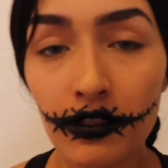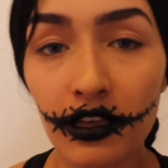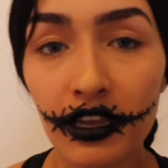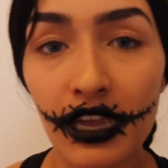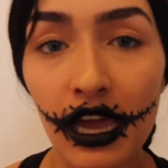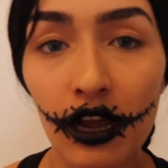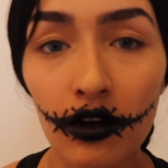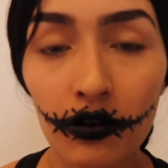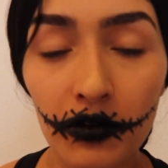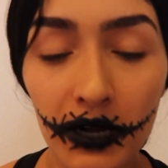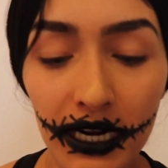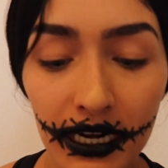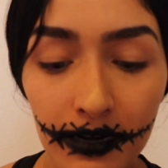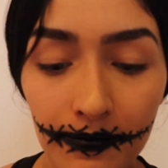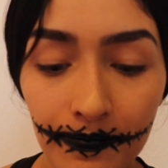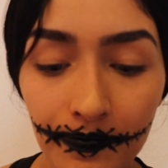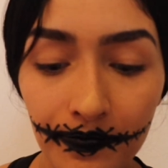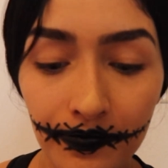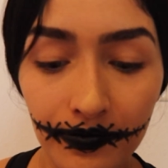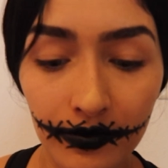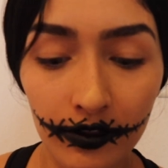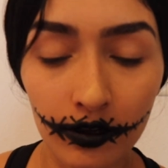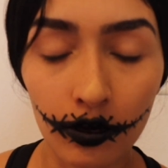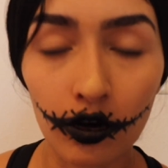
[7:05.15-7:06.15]
the yellow one,
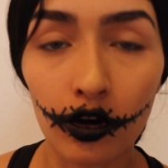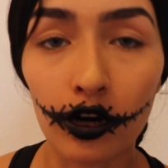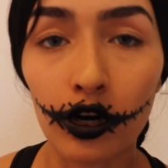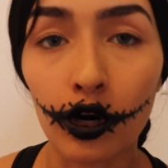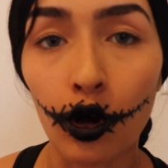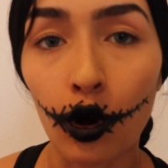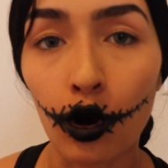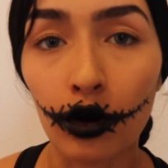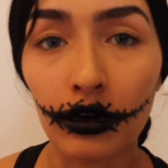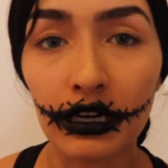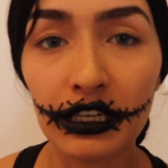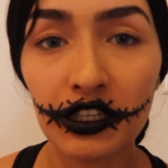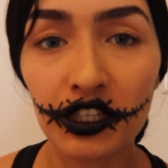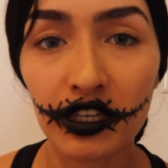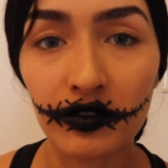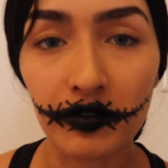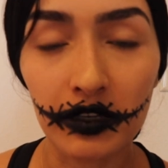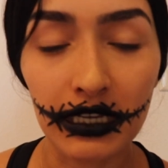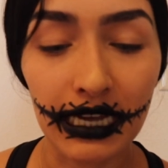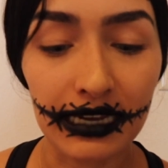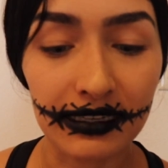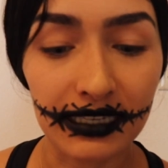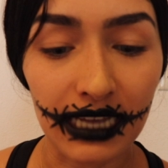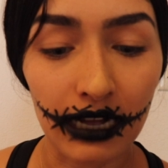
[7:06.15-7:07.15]
or orange if
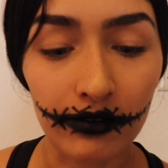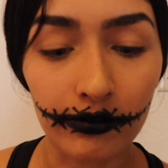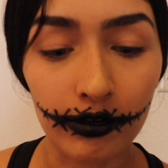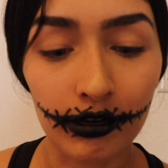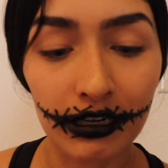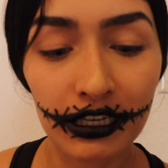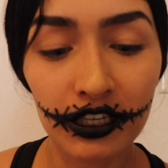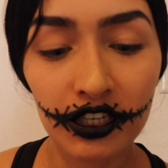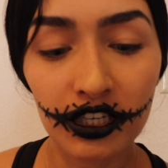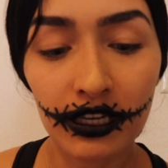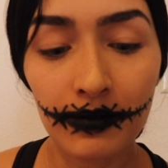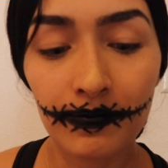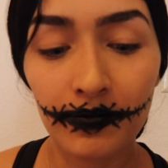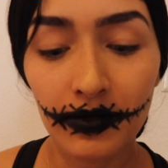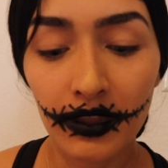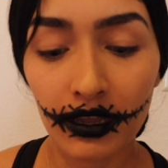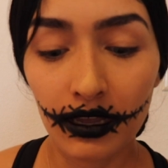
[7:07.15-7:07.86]
you guys have orange.